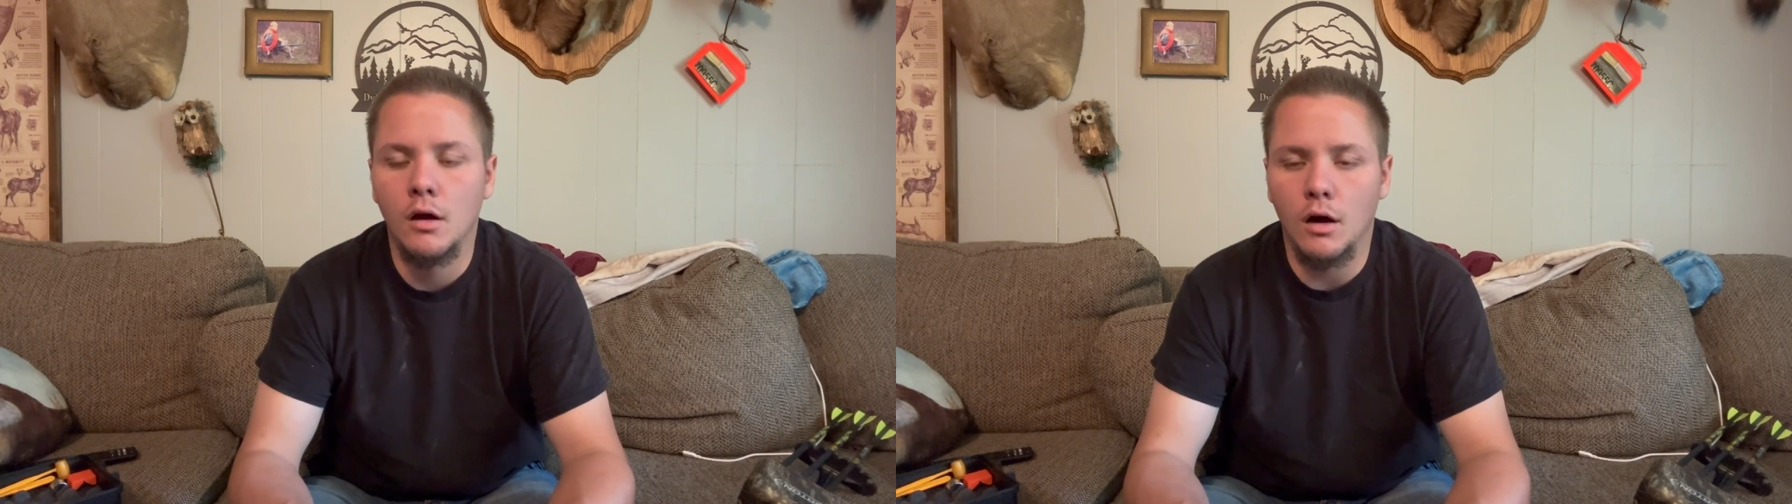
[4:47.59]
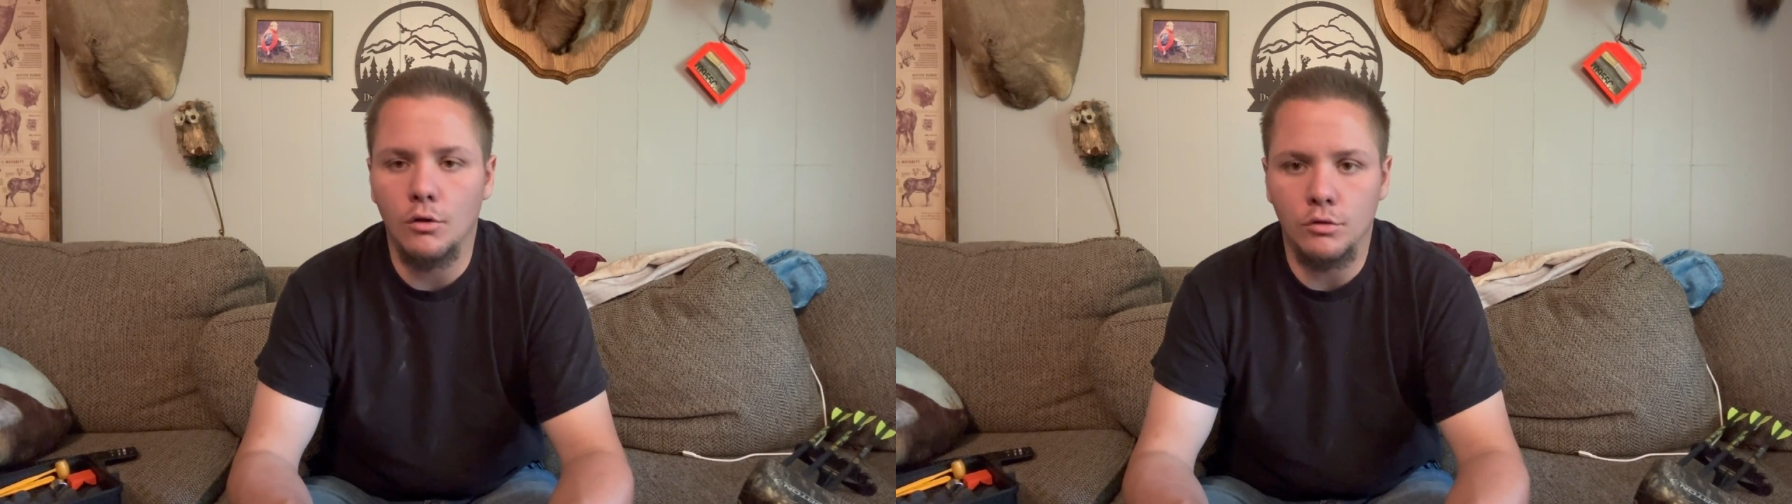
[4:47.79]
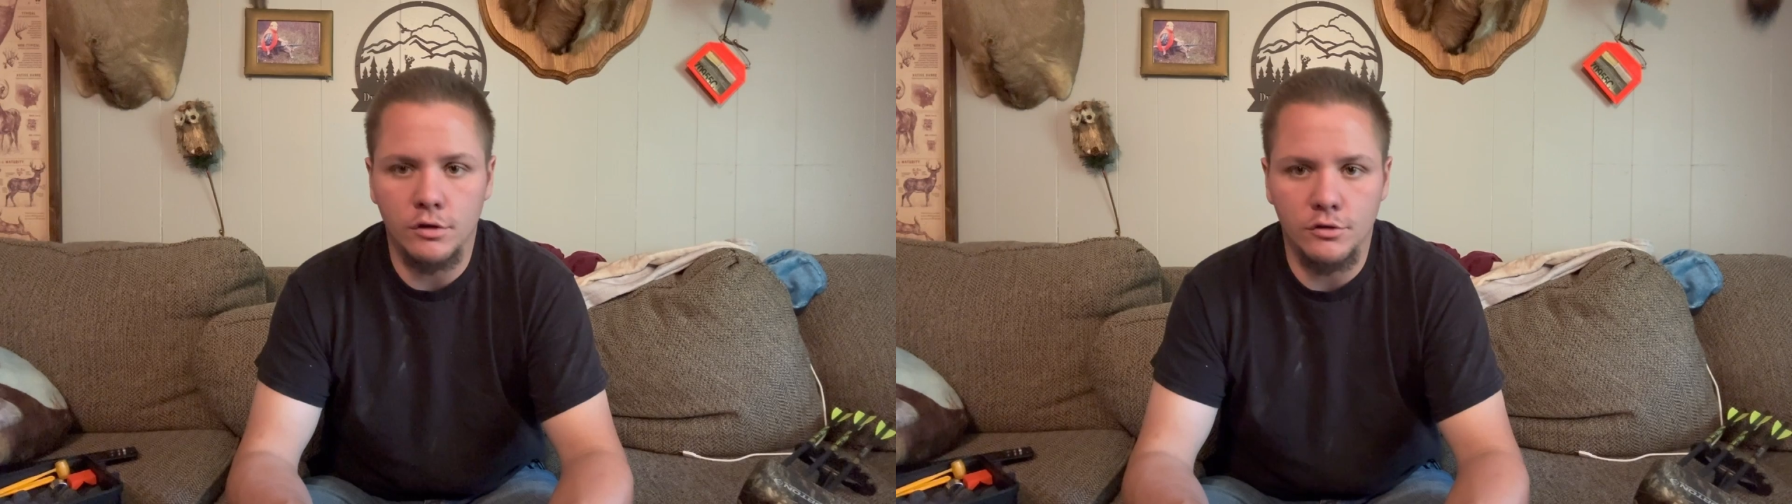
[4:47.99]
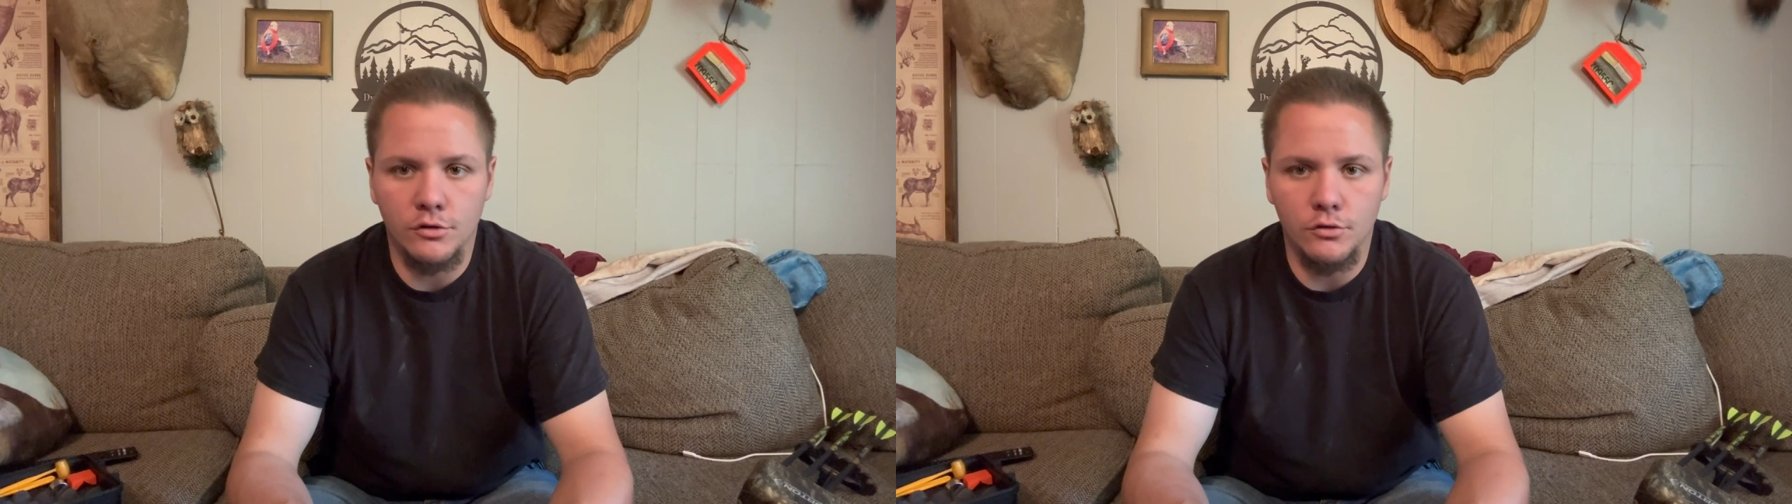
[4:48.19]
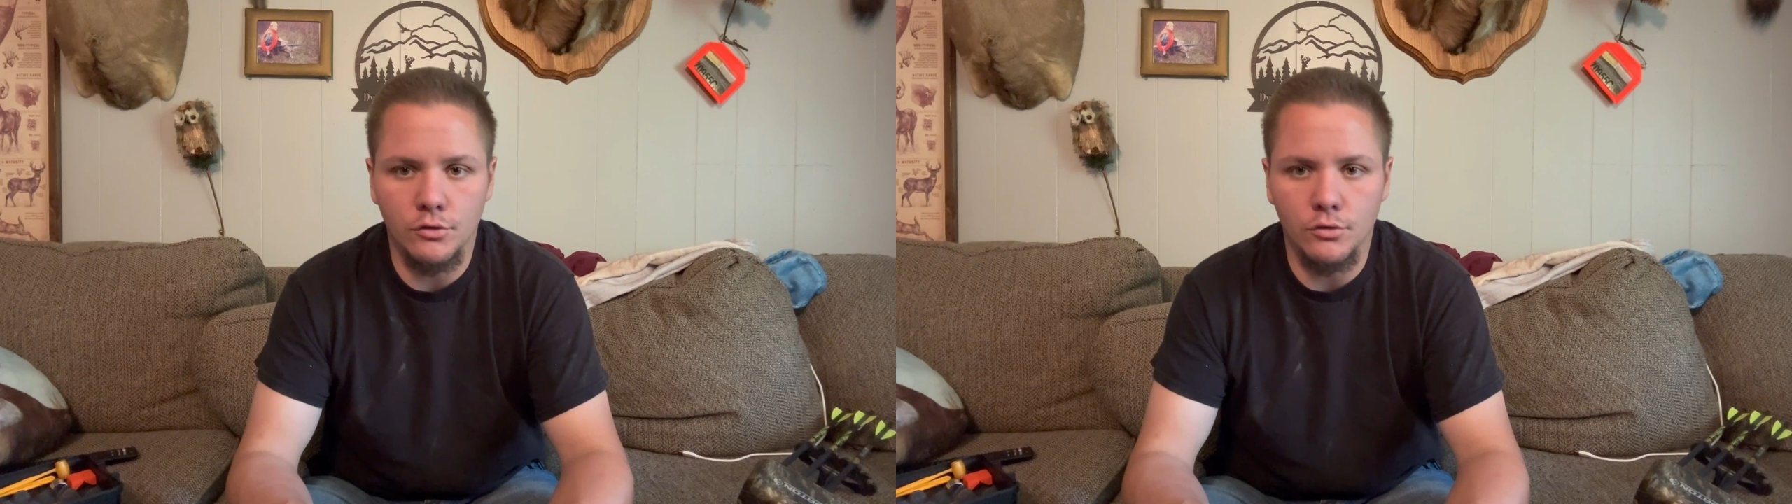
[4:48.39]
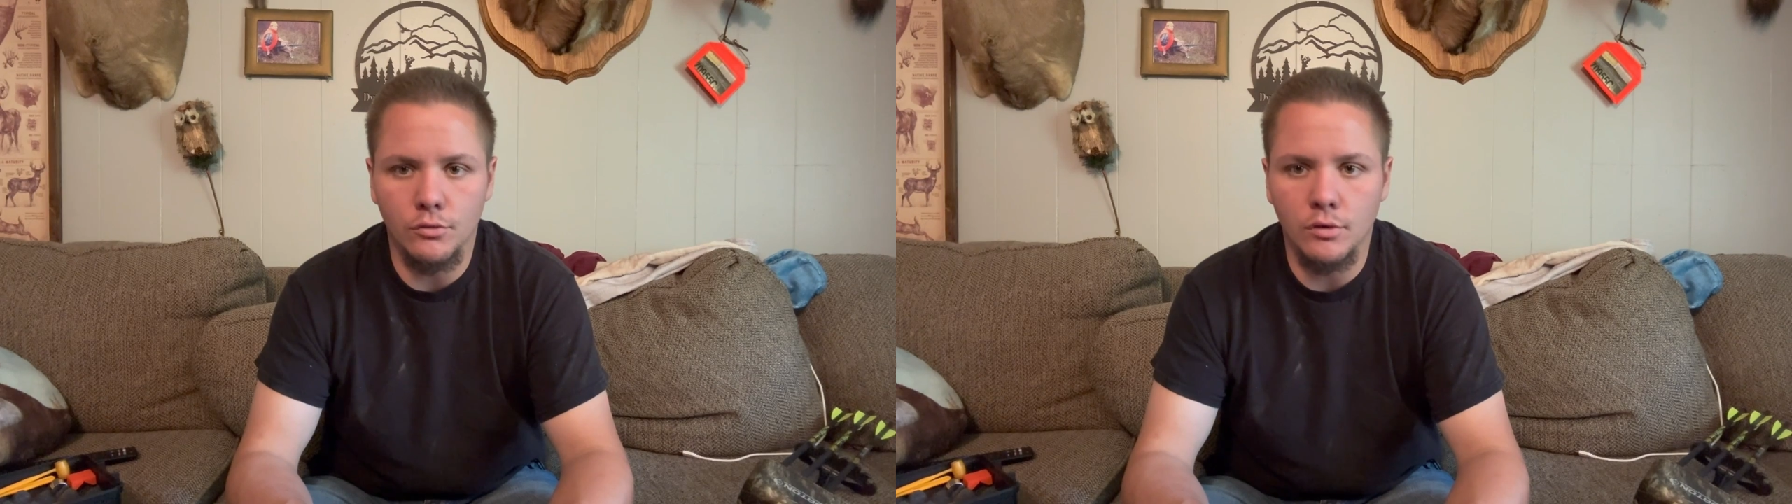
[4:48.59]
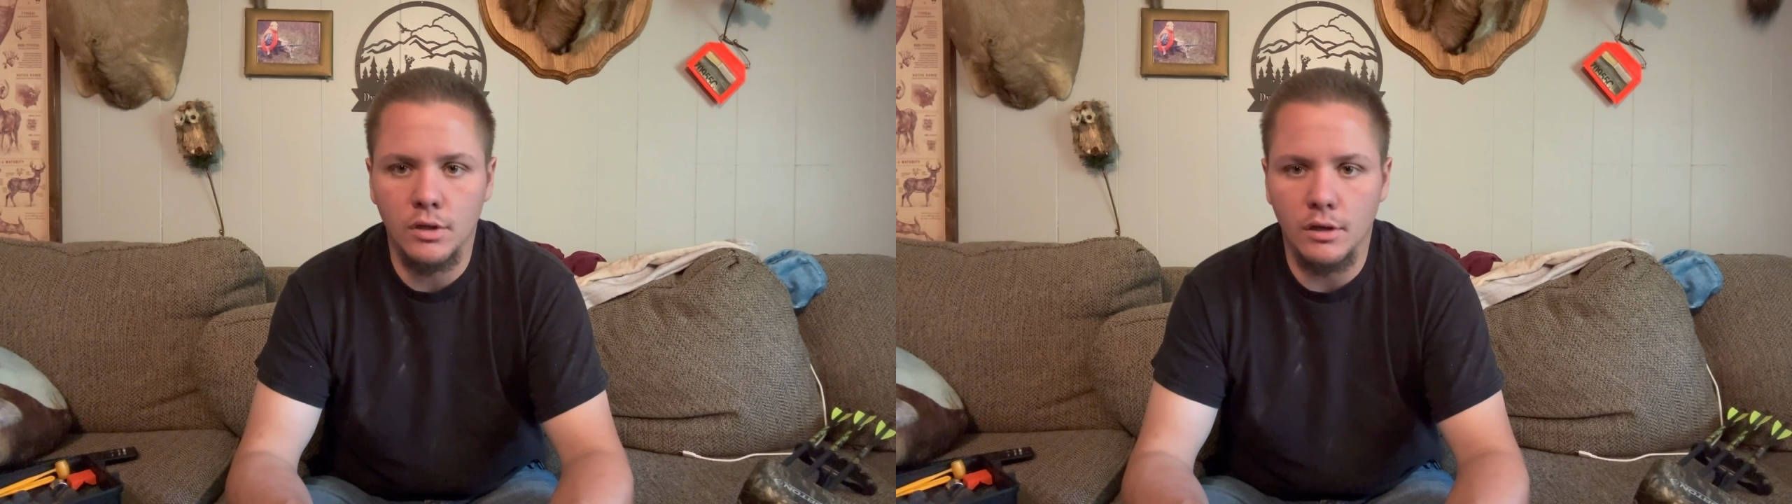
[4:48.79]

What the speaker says: I wanted to do